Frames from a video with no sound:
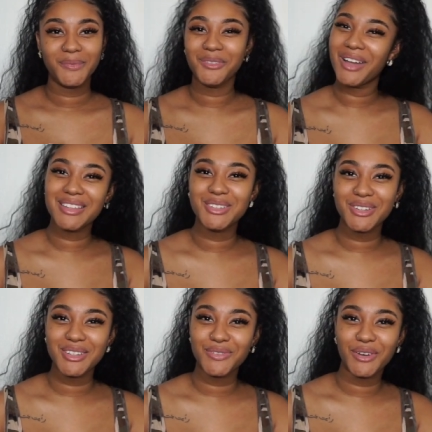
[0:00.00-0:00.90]
if you guys
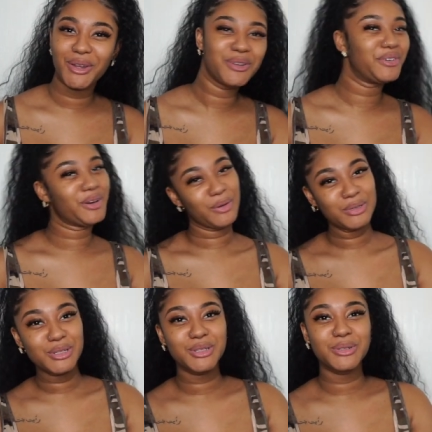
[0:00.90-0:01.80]
enjoyed this video you know
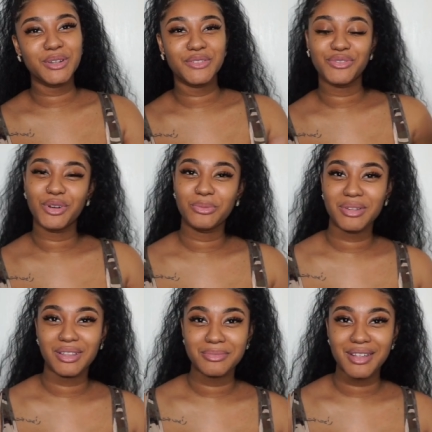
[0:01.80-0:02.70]
what to do give this video a
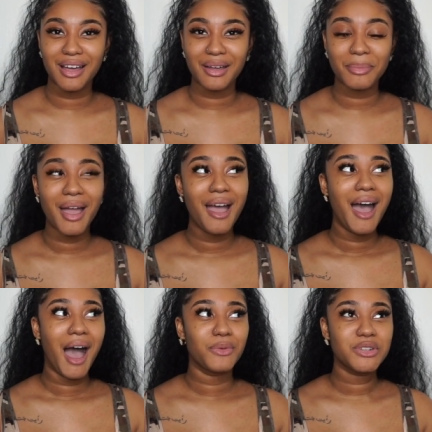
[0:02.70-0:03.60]
big thumbs up
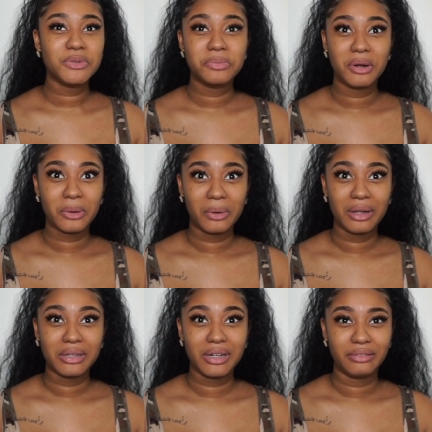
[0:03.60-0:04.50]
i wish it was better
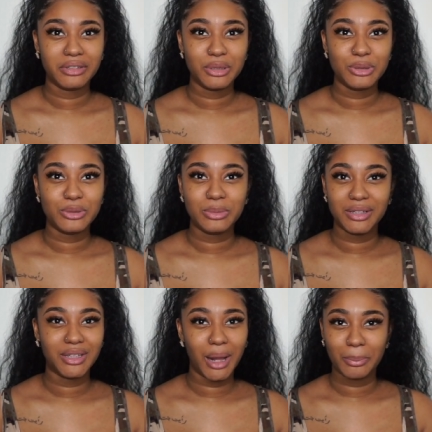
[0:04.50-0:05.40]
quality i really do
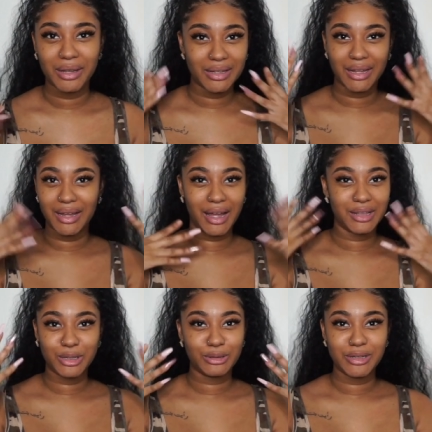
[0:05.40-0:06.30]
but i mean like i
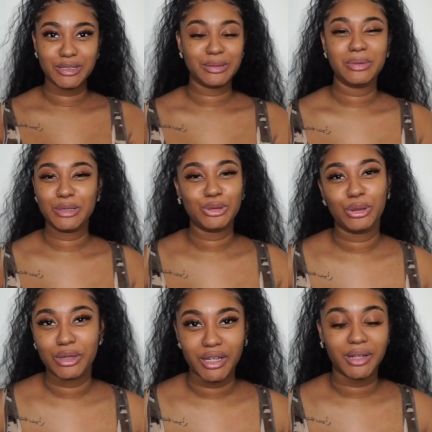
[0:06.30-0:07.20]
look crazy but it's
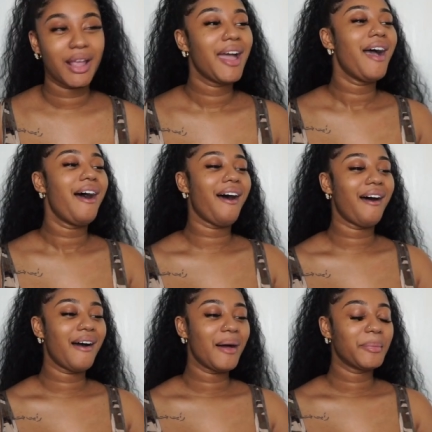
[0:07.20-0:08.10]
all good
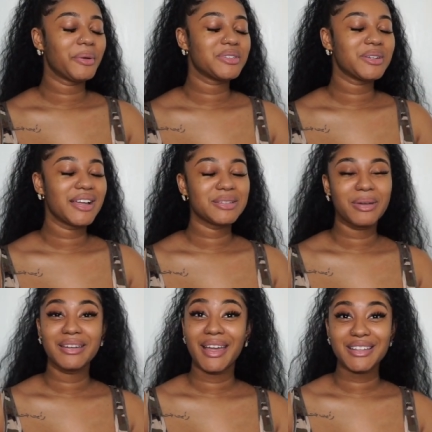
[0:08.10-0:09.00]
um i will see you guys in
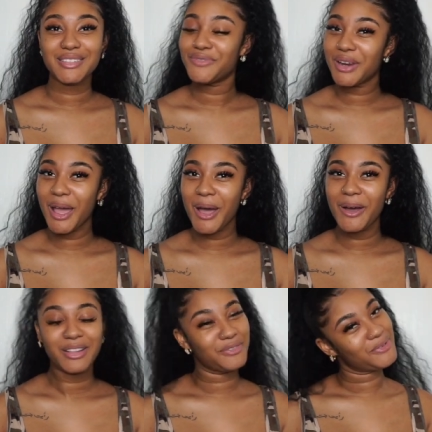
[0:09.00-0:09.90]
my next video
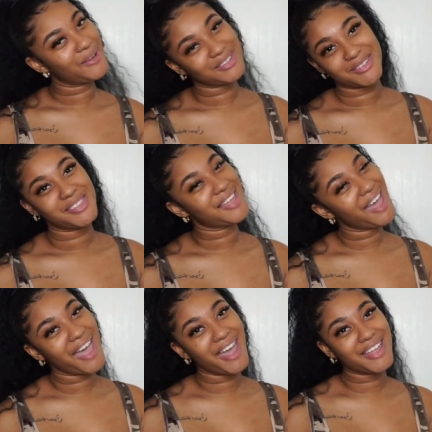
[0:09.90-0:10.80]
i love you watch to the
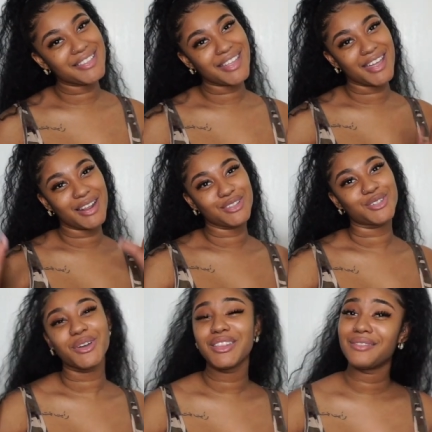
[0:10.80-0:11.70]
end and
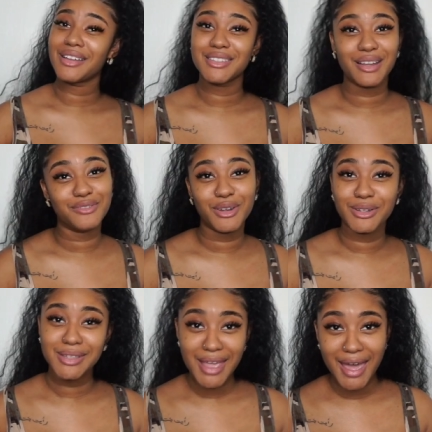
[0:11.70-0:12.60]
enjoy the rest of your
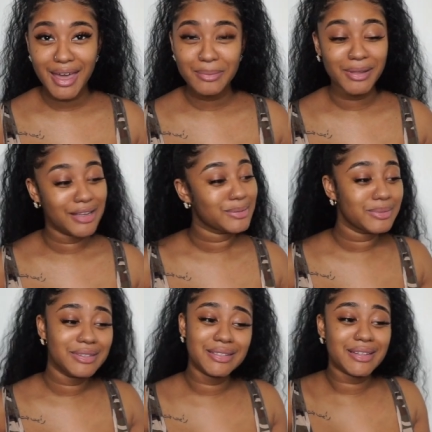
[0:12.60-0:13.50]
day because
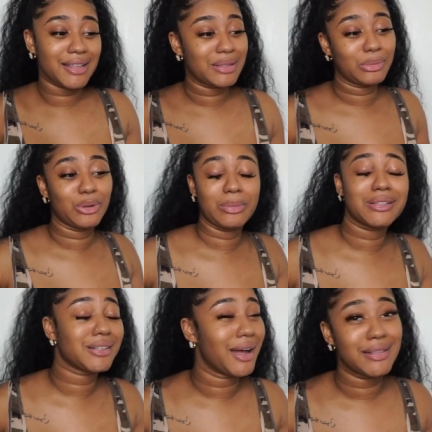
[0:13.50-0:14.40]
we just got some little
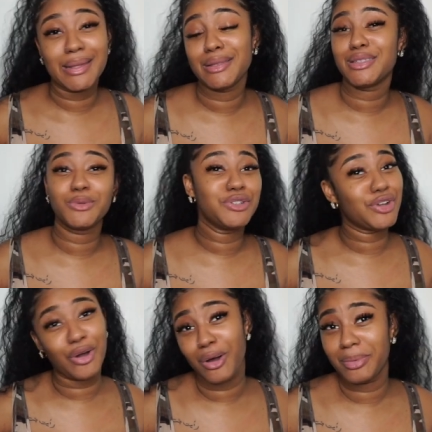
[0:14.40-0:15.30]
mixed content so we
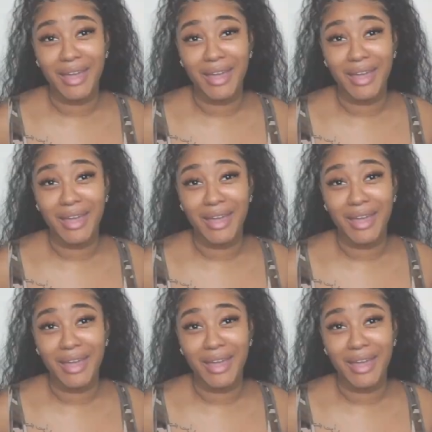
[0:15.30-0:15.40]
should all be